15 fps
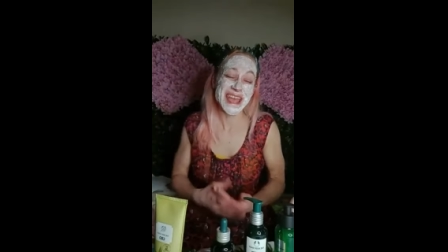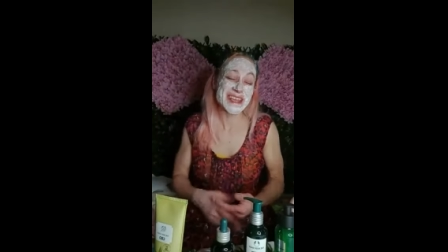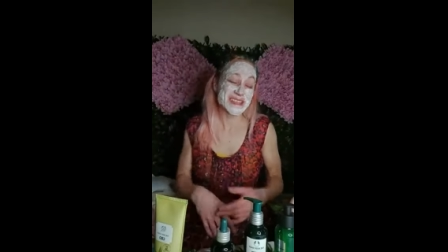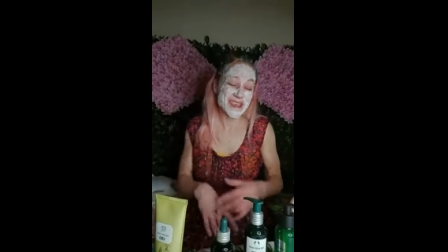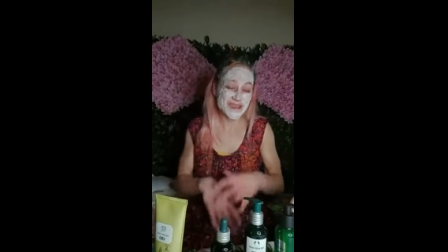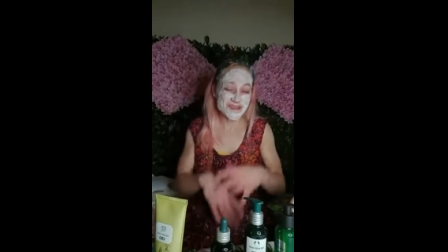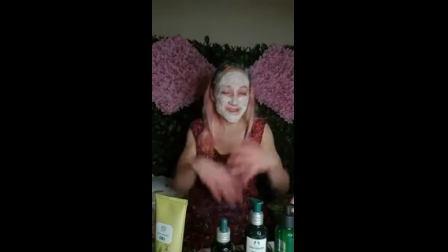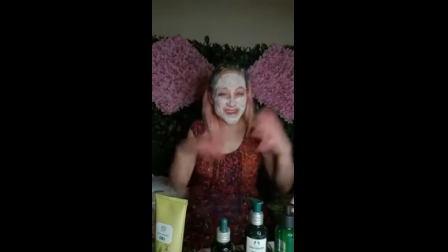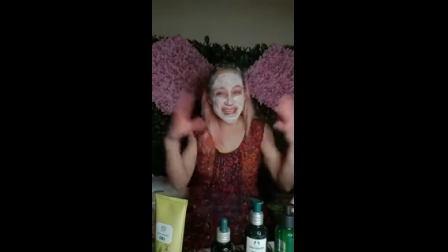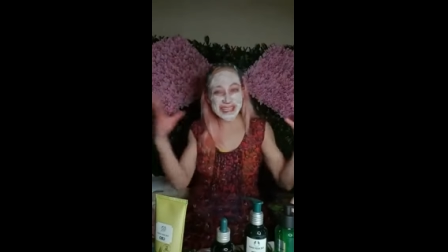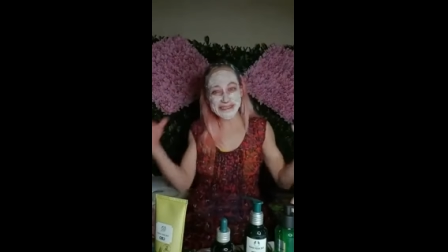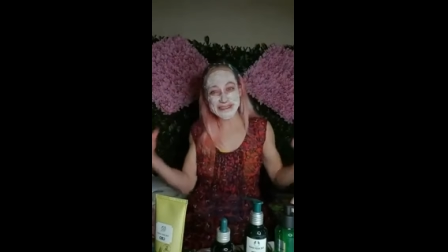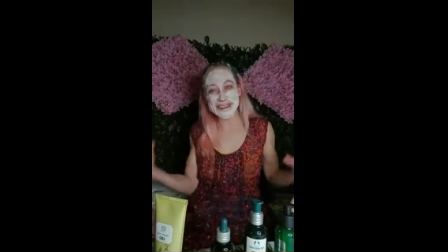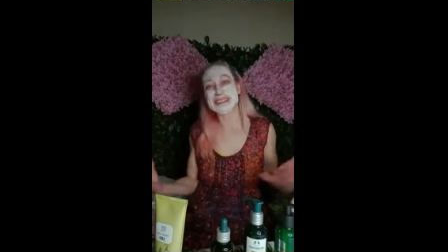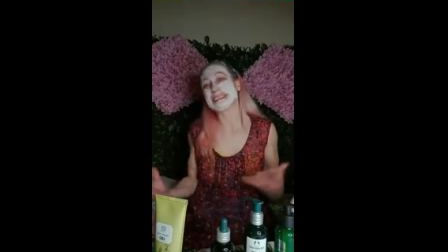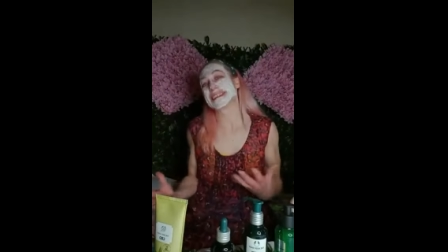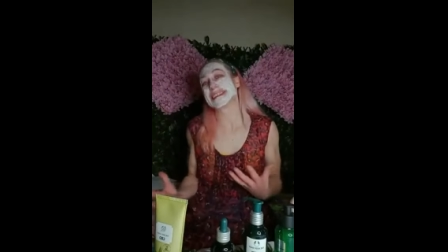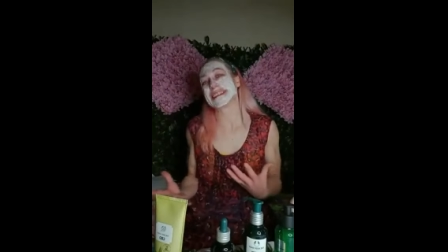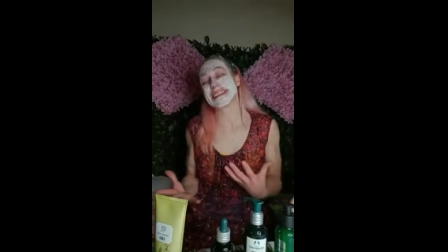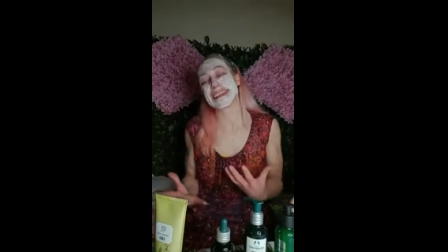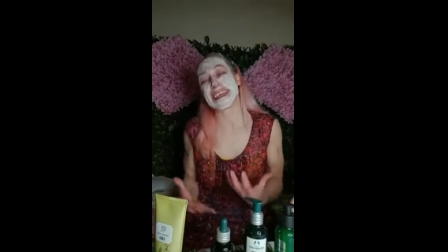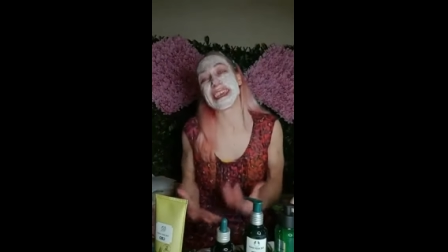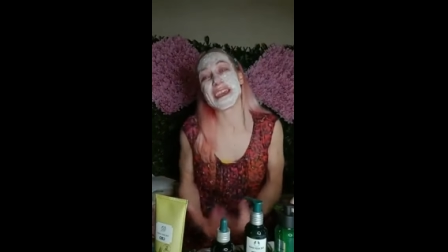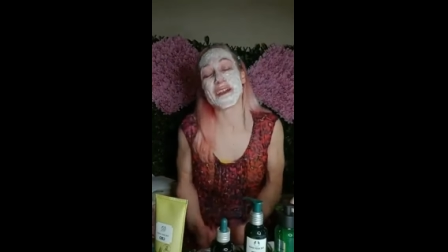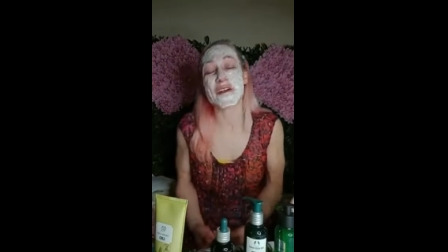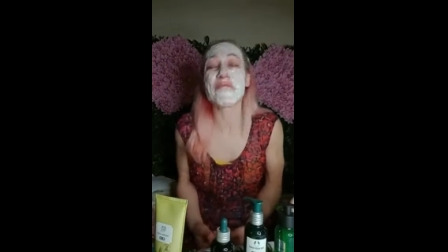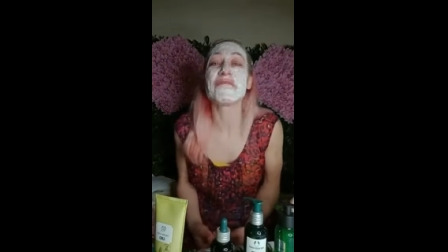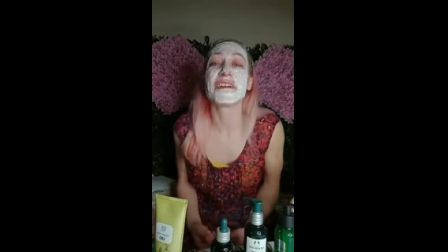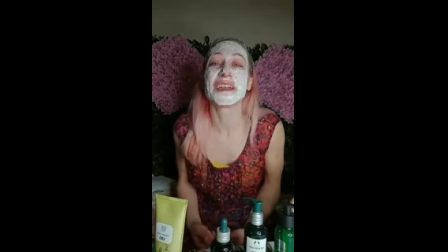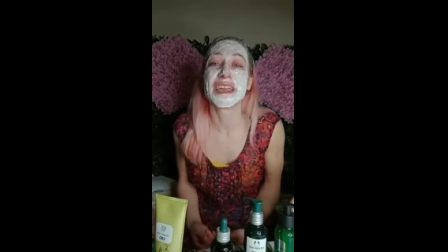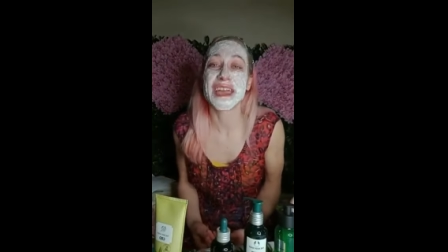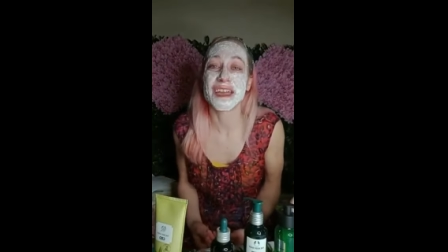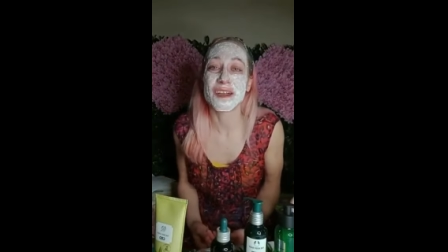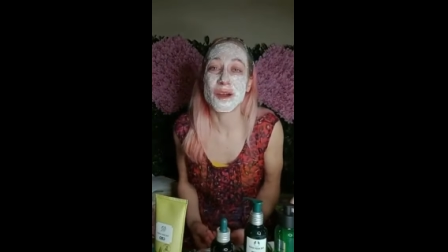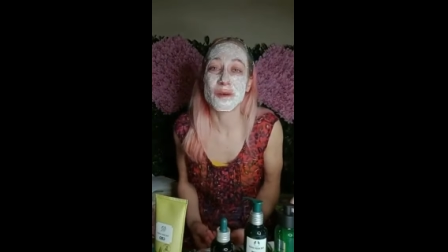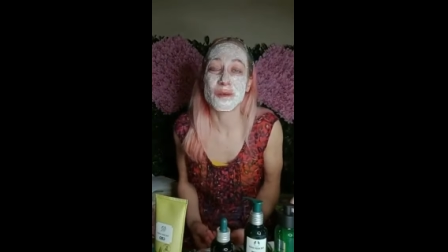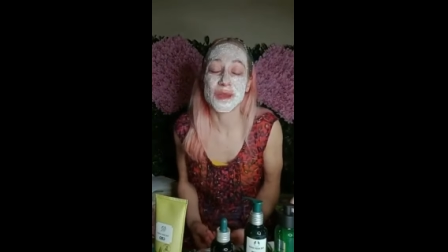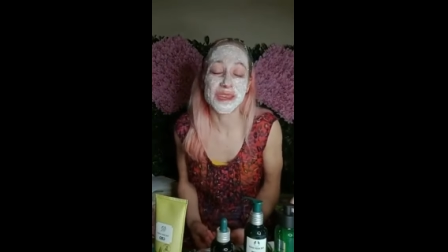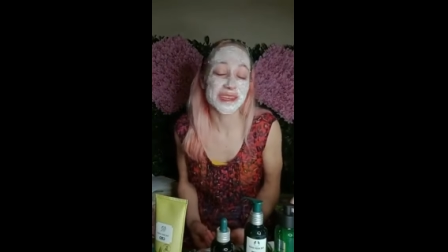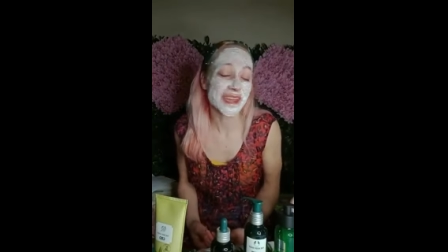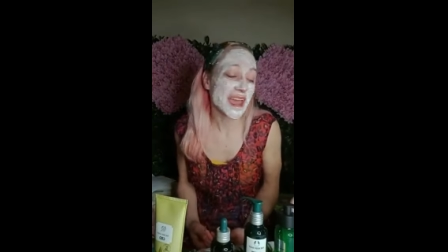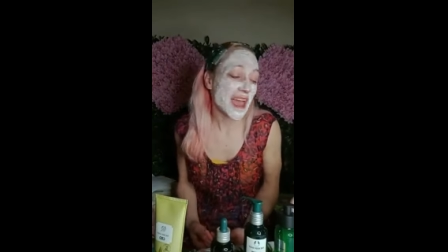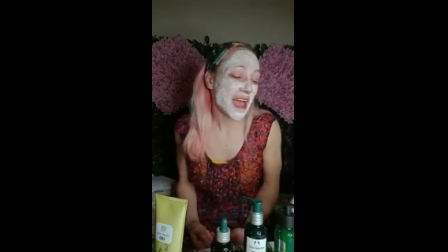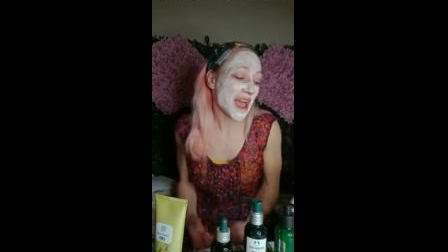So I really want this to kick off and get going.